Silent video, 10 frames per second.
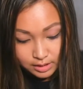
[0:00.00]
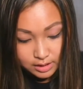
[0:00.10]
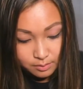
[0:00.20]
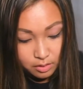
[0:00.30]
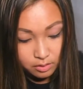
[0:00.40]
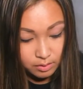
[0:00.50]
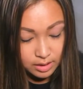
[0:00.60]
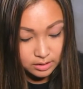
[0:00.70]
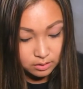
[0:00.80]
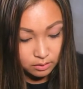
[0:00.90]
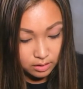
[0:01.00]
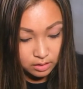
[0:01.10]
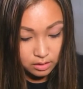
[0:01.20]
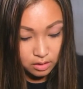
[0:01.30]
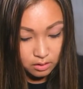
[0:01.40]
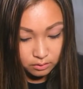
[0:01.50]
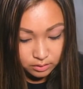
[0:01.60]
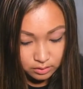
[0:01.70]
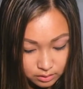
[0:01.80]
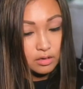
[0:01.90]
them all the way. So there you go.
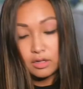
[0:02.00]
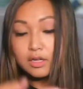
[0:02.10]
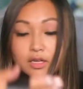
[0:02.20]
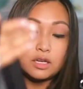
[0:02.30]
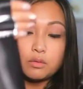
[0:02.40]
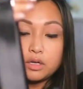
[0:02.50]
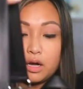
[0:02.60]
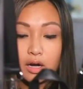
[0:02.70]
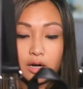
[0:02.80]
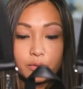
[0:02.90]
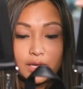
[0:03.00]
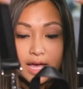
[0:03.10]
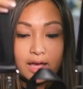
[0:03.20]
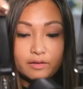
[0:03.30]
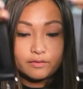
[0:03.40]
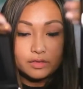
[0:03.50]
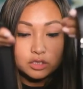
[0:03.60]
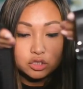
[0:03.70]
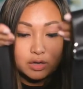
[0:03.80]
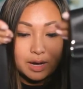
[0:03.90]
Here we are. We have the
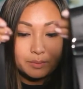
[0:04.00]
straps